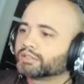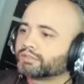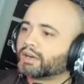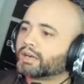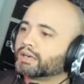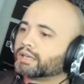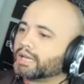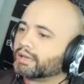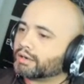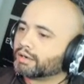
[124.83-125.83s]
for Hire
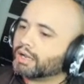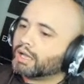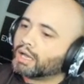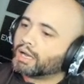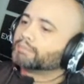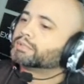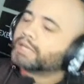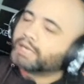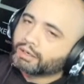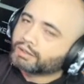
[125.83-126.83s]
counter. I'm
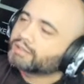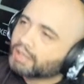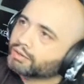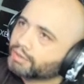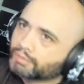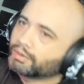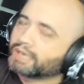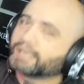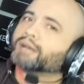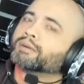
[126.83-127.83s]
here to tell you
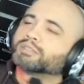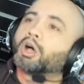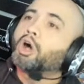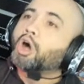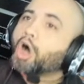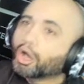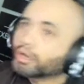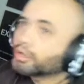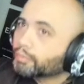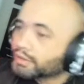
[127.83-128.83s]
right now it's
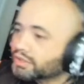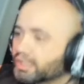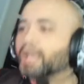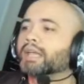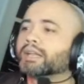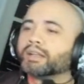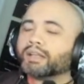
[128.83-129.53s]
100%